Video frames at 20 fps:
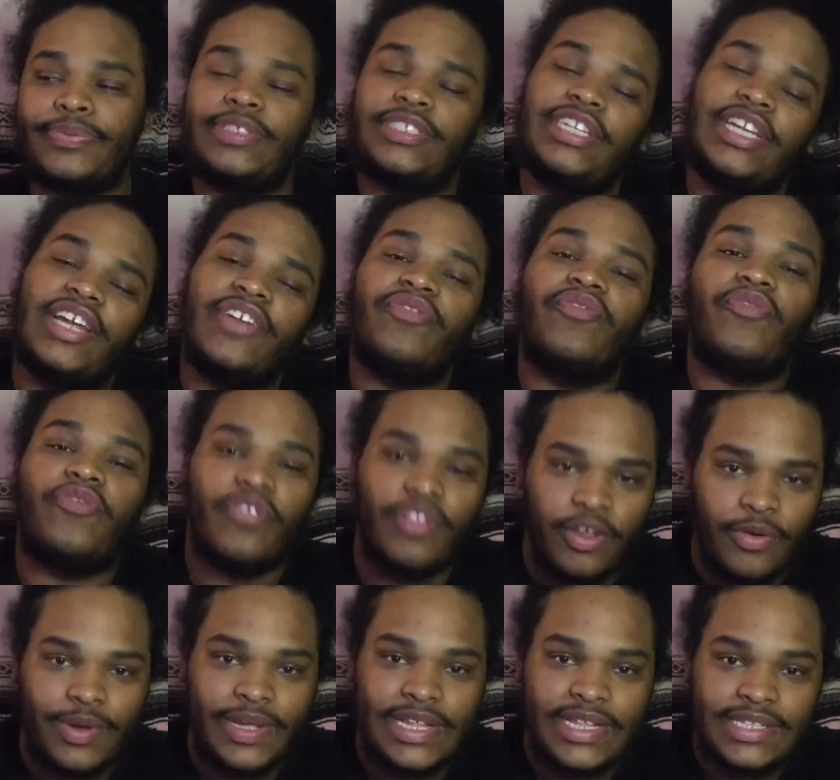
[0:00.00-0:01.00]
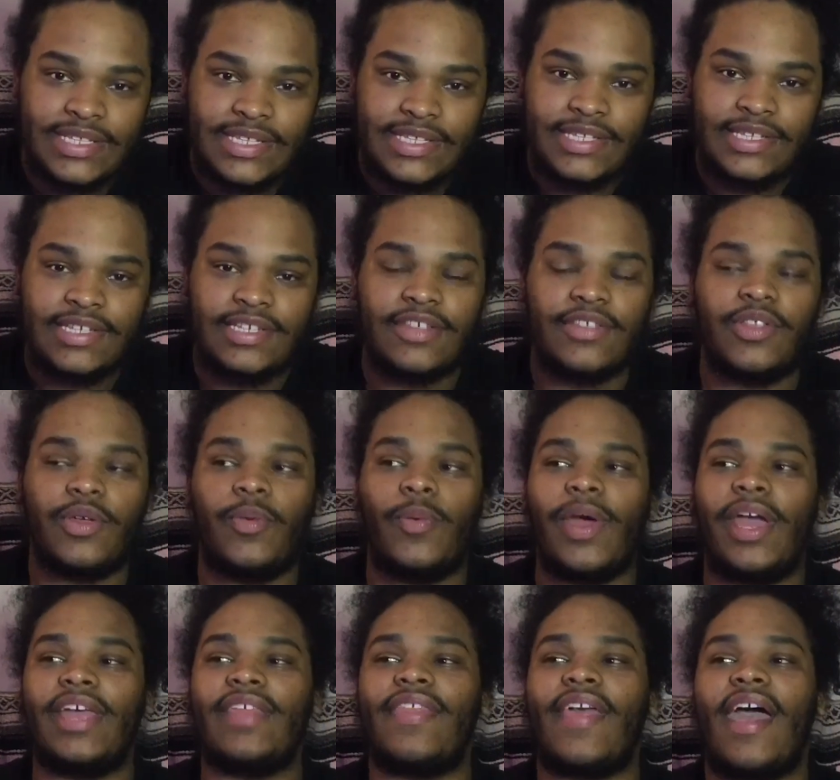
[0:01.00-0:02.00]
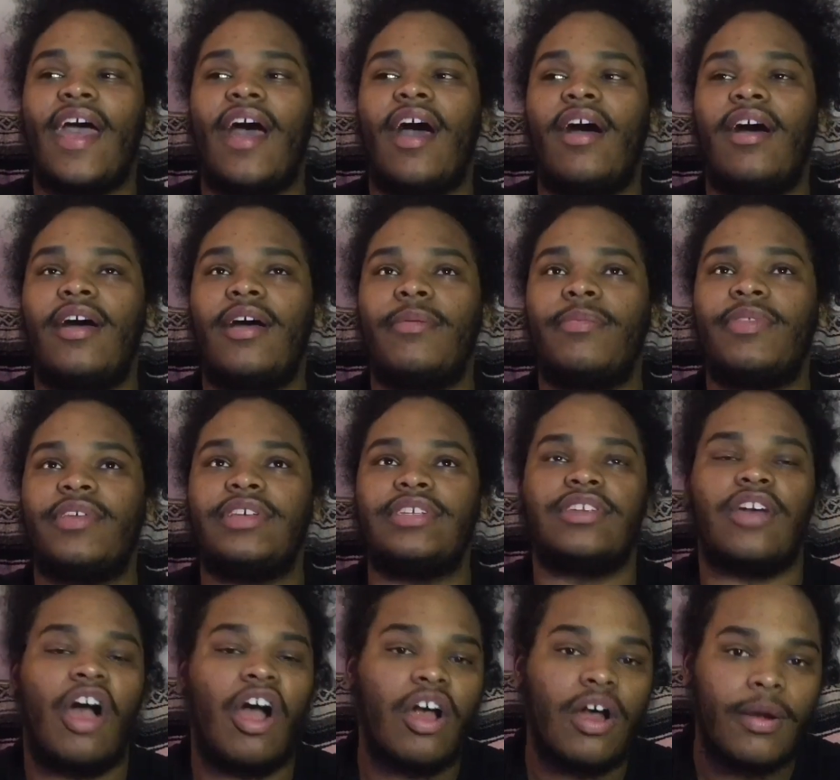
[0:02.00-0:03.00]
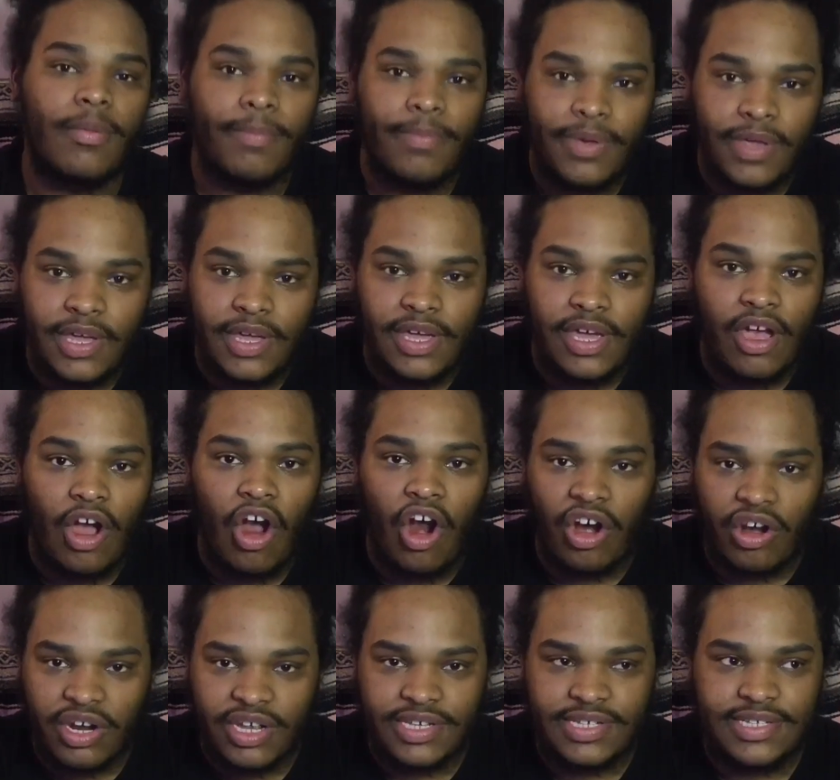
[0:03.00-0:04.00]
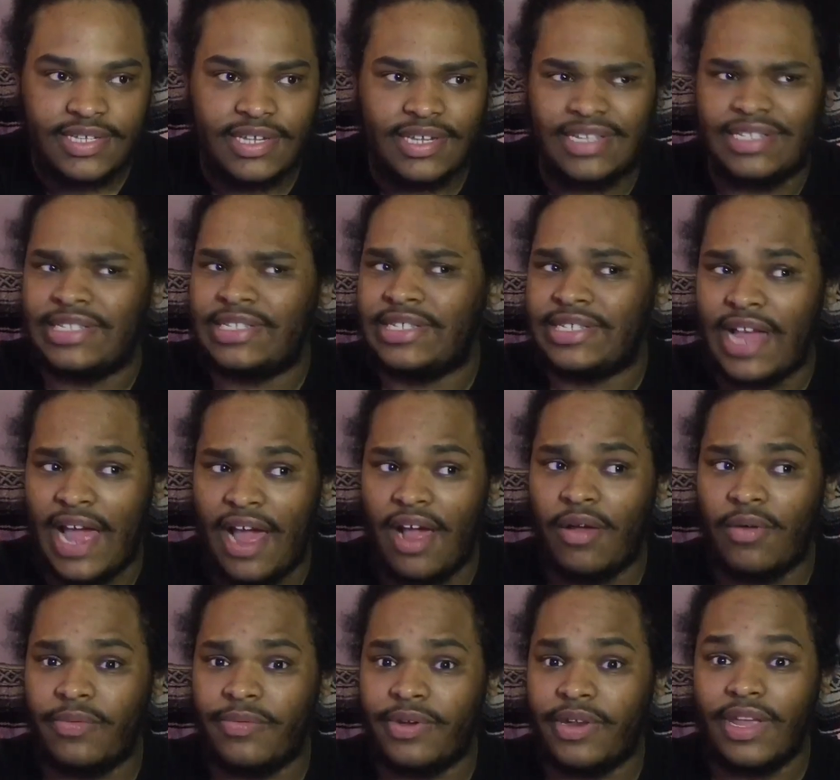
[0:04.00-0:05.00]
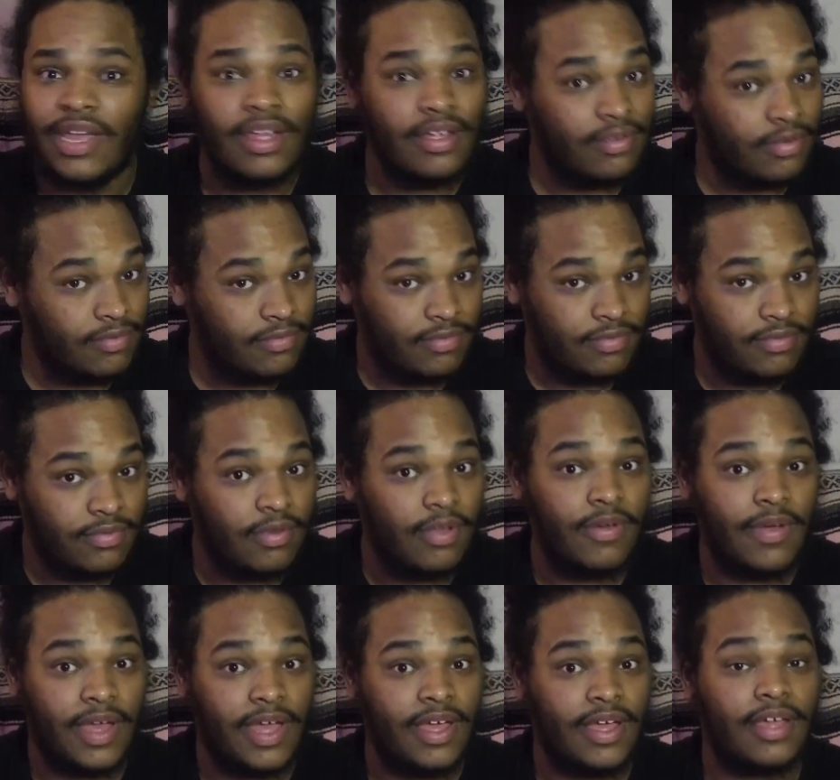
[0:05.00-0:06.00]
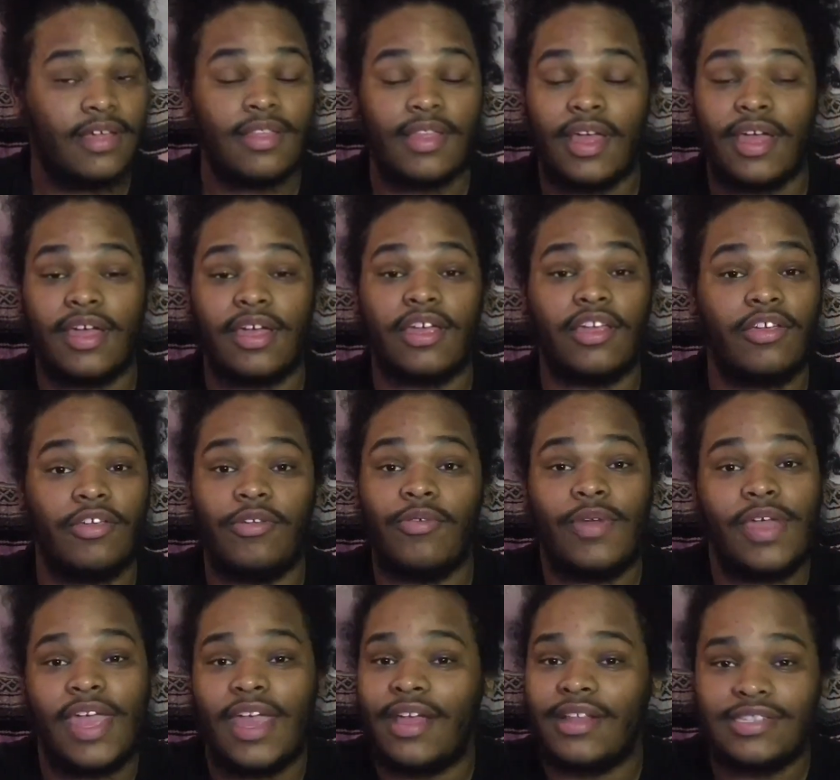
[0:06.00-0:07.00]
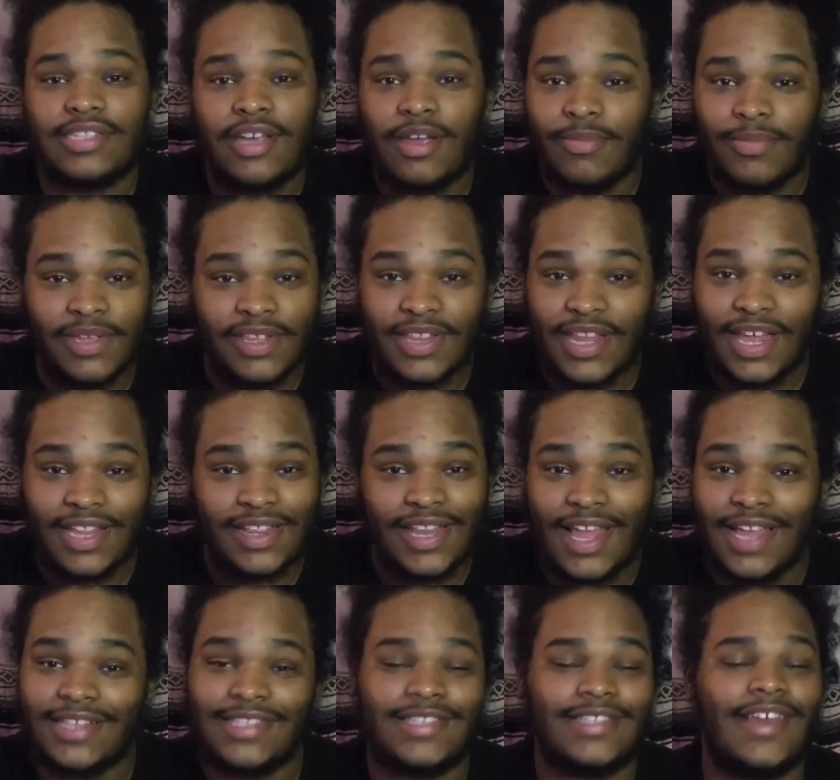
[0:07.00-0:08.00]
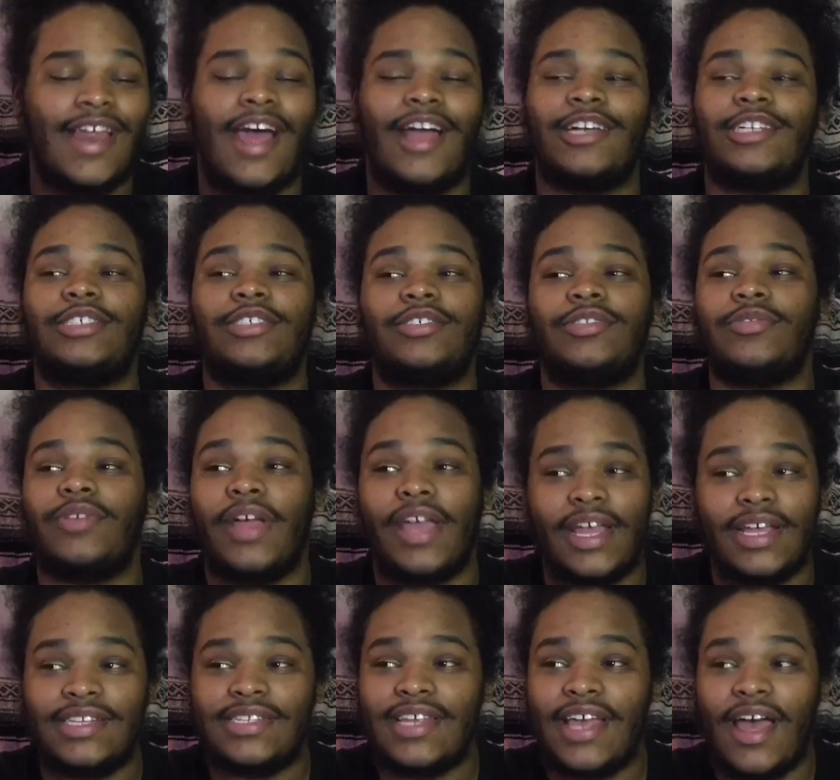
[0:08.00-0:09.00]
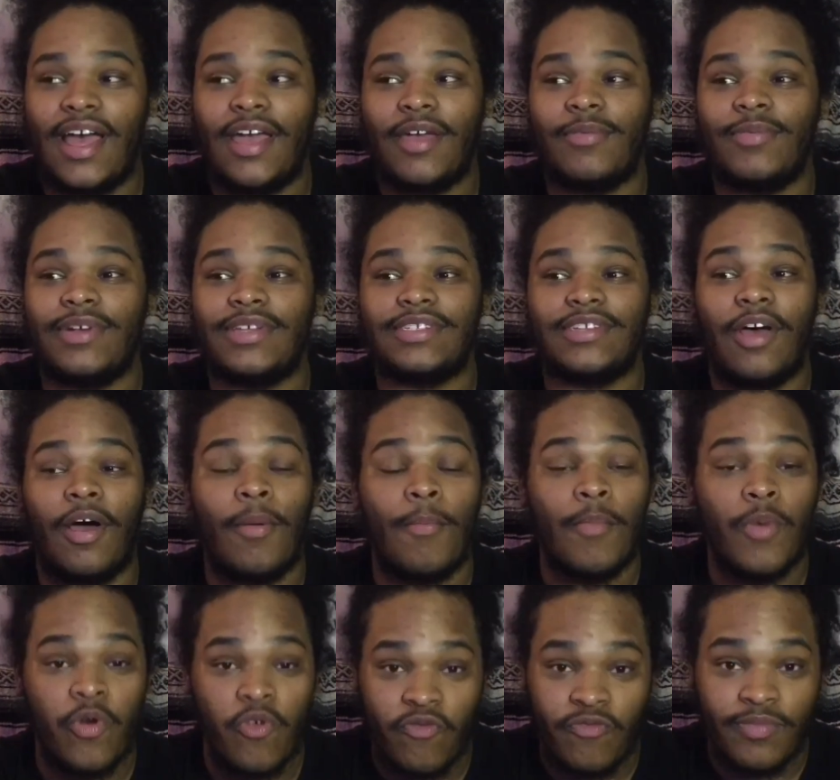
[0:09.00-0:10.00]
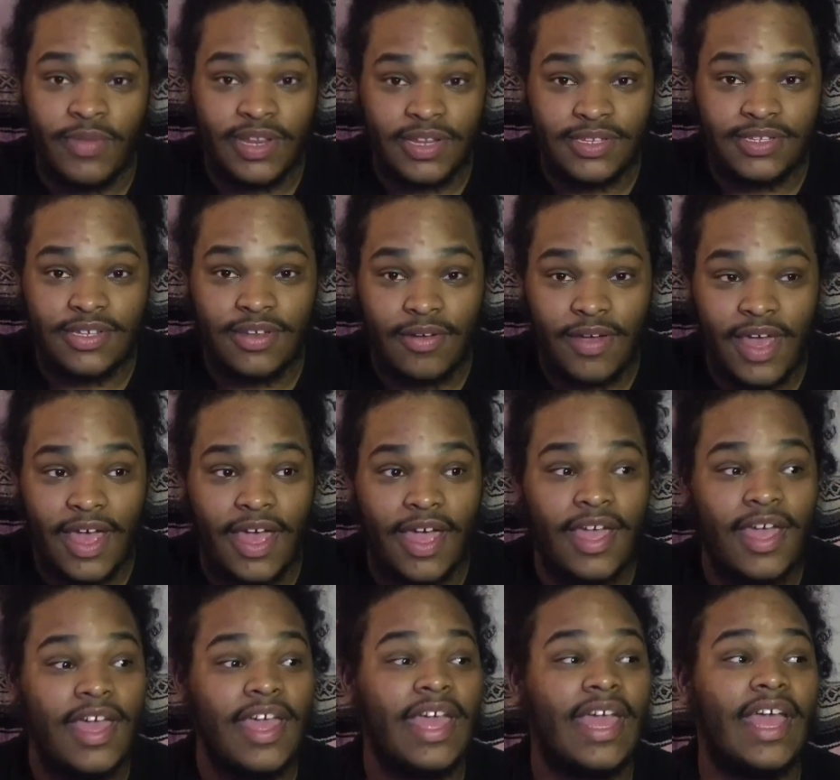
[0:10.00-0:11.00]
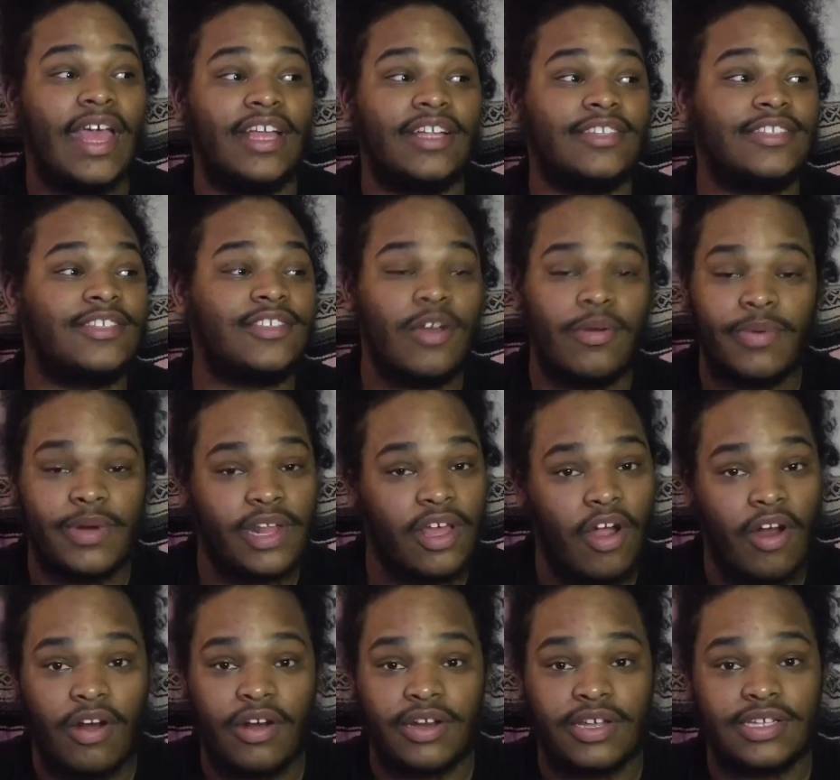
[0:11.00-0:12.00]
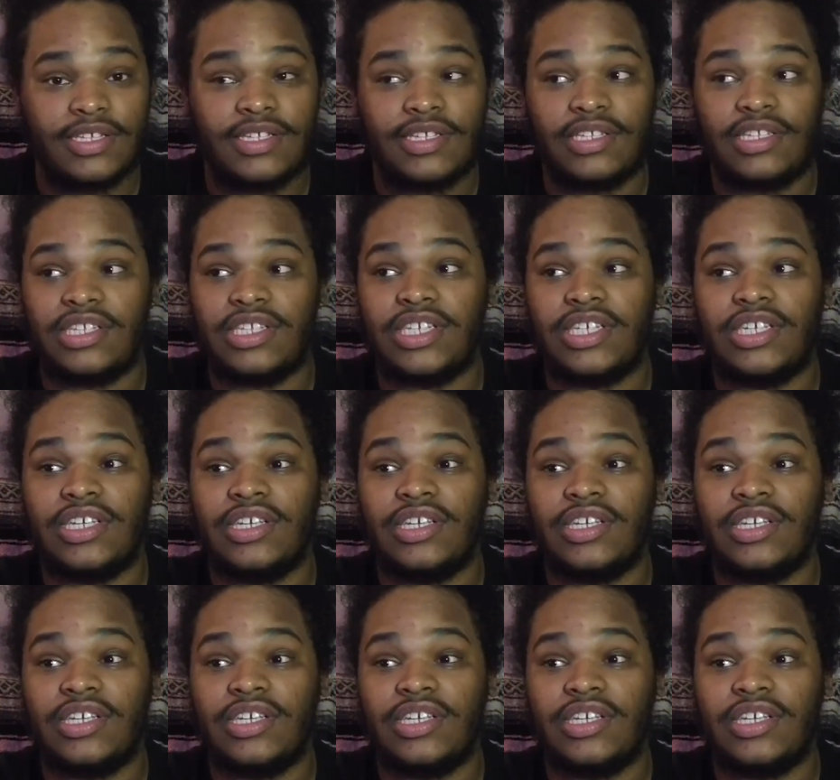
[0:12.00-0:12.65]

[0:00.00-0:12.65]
she influenced the way that these R&B artists sound, okay? Like, you can't tell me that that's not true. Anti was a movement, okay? And so many artists,